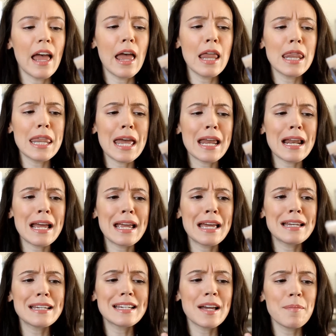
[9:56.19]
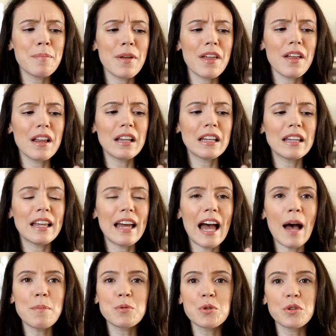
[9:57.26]
And then I ended up
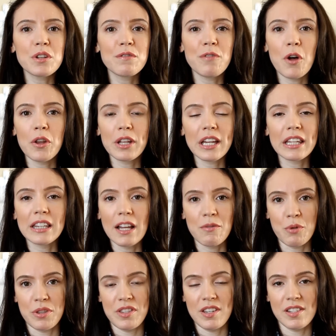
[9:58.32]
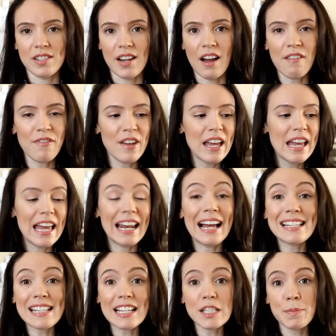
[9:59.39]
absolutely falling in love with this stuff it
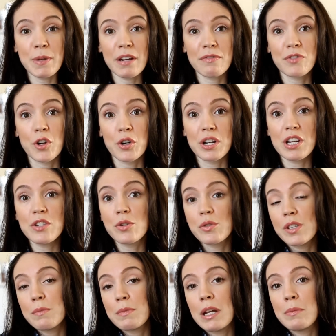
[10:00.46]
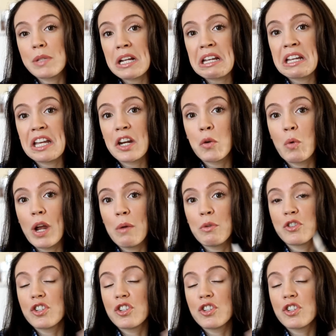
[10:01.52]
has SPF 30, so sometimes I can get away with